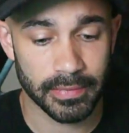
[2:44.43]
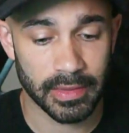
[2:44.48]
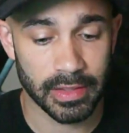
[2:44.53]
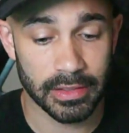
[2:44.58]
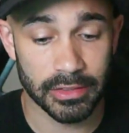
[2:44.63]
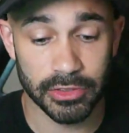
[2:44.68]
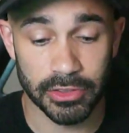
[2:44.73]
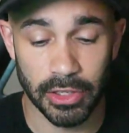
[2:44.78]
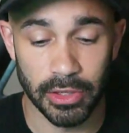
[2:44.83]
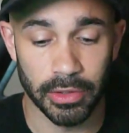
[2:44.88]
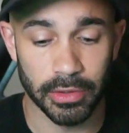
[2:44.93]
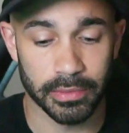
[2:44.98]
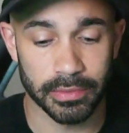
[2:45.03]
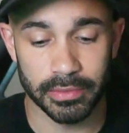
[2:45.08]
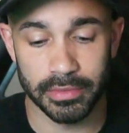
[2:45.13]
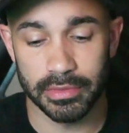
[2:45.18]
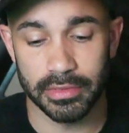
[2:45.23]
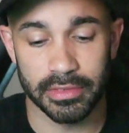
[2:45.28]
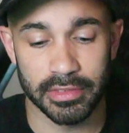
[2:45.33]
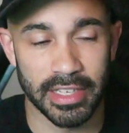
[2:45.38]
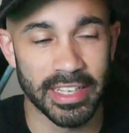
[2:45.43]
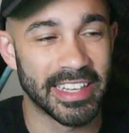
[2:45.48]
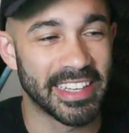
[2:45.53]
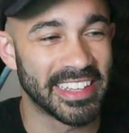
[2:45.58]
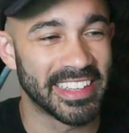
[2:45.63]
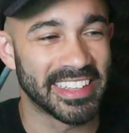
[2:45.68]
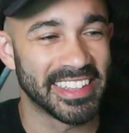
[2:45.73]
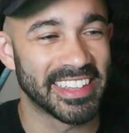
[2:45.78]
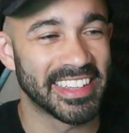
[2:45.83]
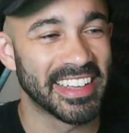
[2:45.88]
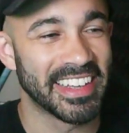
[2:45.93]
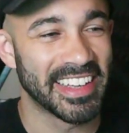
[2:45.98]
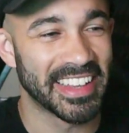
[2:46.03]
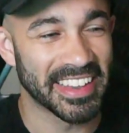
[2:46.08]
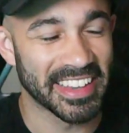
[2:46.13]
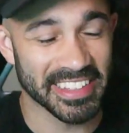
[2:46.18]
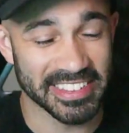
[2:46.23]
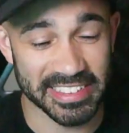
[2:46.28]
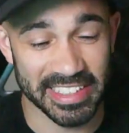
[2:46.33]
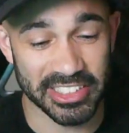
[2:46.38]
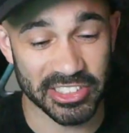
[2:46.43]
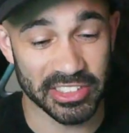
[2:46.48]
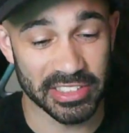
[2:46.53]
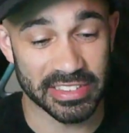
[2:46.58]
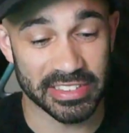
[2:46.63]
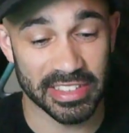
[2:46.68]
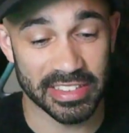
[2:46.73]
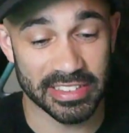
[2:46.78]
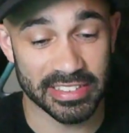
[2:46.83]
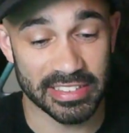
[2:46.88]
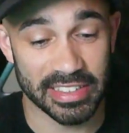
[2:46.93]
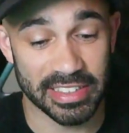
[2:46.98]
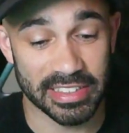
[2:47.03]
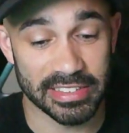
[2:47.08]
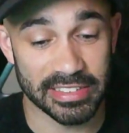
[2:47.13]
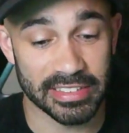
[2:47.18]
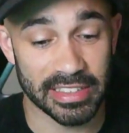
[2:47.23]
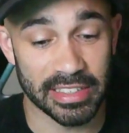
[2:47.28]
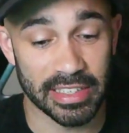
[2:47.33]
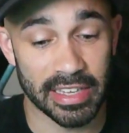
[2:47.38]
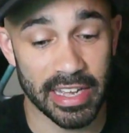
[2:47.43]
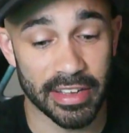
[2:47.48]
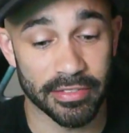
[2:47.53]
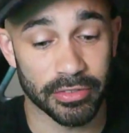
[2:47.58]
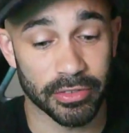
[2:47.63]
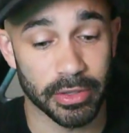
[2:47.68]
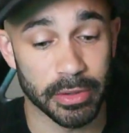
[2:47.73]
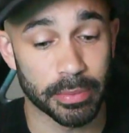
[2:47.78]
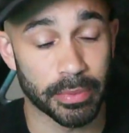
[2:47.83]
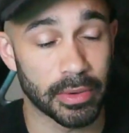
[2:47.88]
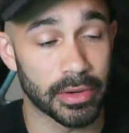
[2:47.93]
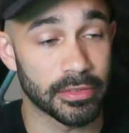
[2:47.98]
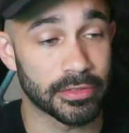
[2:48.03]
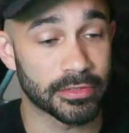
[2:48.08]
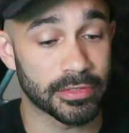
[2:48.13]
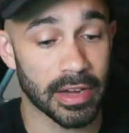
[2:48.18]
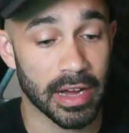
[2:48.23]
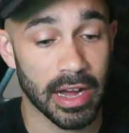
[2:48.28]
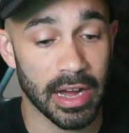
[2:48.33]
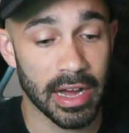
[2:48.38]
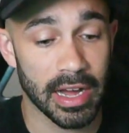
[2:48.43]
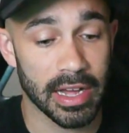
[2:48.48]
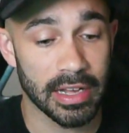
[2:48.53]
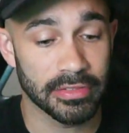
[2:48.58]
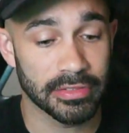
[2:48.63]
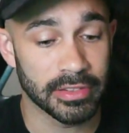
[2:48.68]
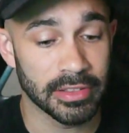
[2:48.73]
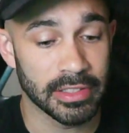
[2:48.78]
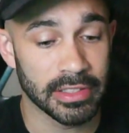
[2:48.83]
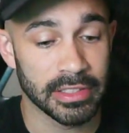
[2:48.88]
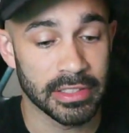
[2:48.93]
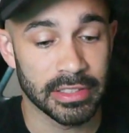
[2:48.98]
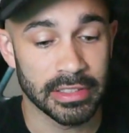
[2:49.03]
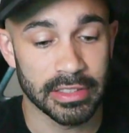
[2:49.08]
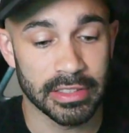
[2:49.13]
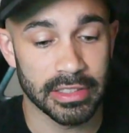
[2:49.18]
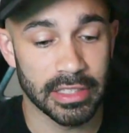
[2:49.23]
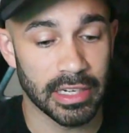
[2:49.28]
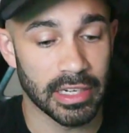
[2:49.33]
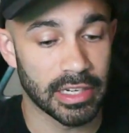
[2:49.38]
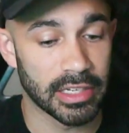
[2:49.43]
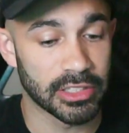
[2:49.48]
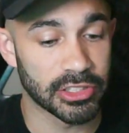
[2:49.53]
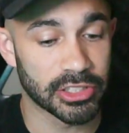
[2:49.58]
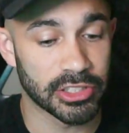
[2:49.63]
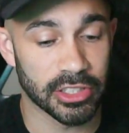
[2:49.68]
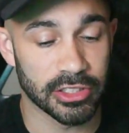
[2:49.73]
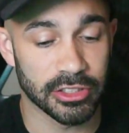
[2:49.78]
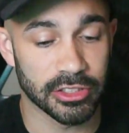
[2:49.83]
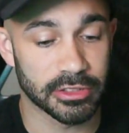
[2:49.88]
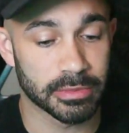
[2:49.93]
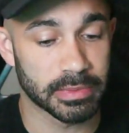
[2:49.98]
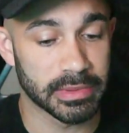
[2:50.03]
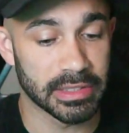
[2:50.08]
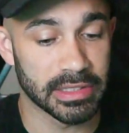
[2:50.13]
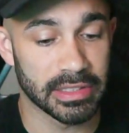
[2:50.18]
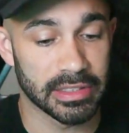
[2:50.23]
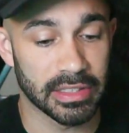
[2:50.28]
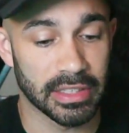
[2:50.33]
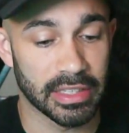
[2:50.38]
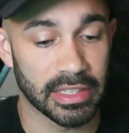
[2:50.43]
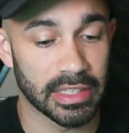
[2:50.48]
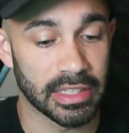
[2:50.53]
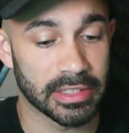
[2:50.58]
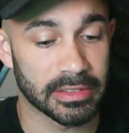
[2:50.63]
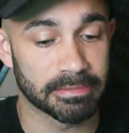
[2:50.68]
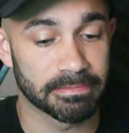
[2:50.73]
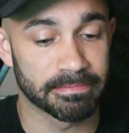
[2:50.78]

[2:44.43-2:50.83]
So let's actually say the settings. F3.5, shutter speed like